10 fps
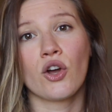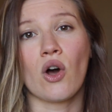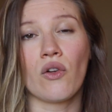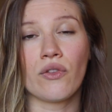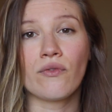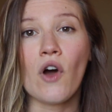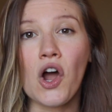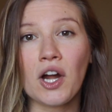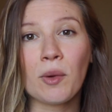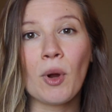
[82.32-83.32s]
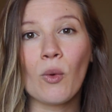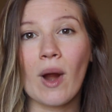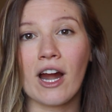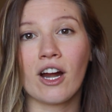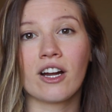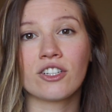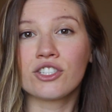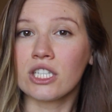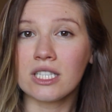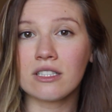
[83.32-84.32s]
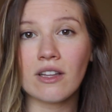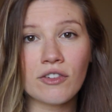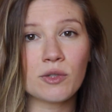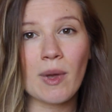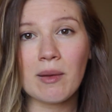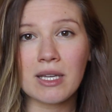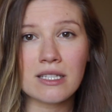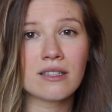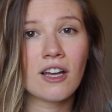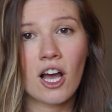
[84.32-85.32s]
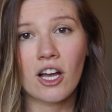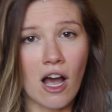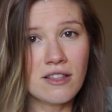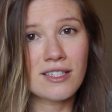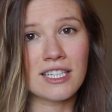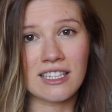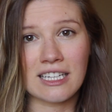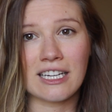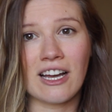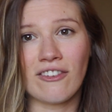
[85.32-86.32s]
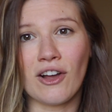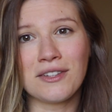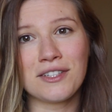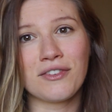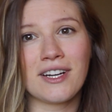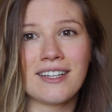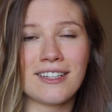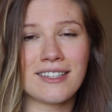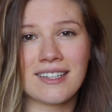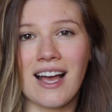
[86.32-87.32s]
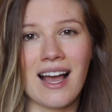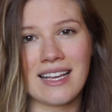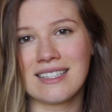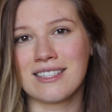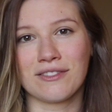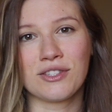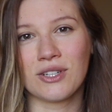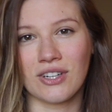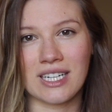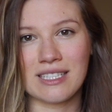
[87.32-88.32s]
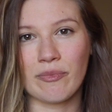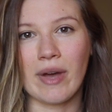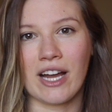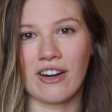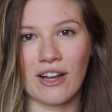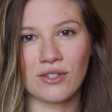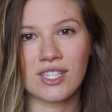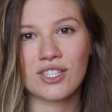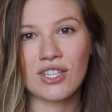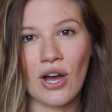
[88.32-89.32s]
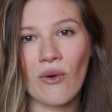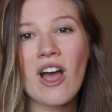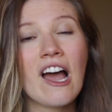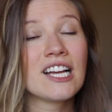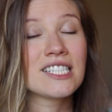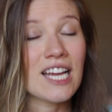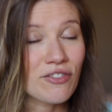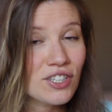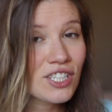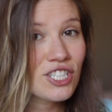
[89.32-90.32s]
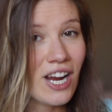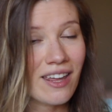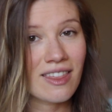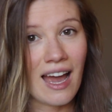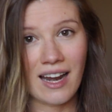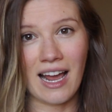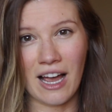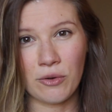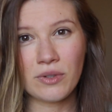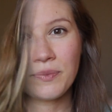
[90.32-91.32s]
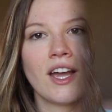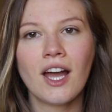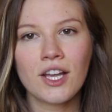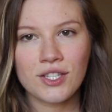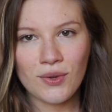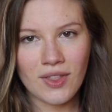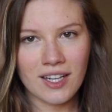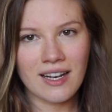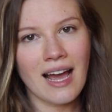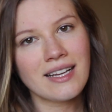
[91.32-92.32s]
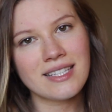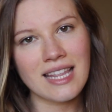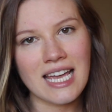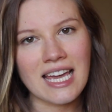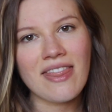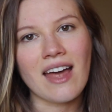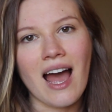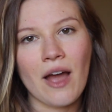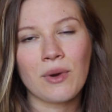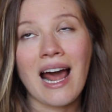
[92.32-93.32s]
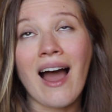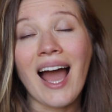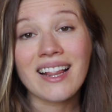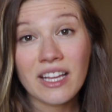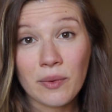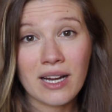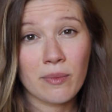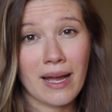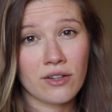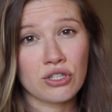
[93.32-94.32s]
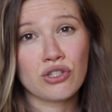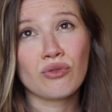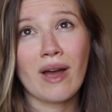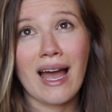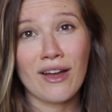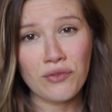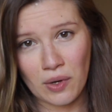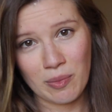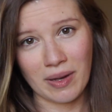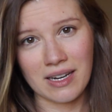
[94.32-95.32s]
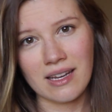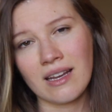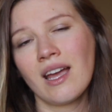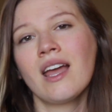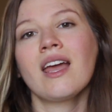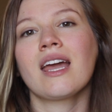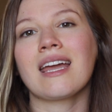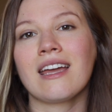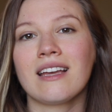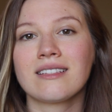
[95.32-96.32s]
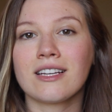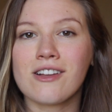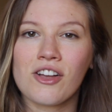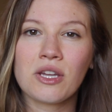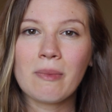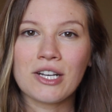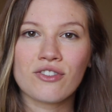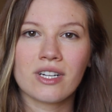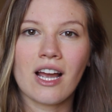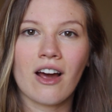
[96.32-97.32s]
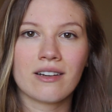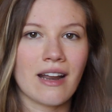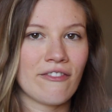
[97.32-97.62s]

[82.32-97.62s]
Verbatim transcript: called The Farm where she delivers babies constantly of all different kinds of stories and backgrounds. So definitely check that out. So the next thing that I would highly recommend to everybody is a documentary on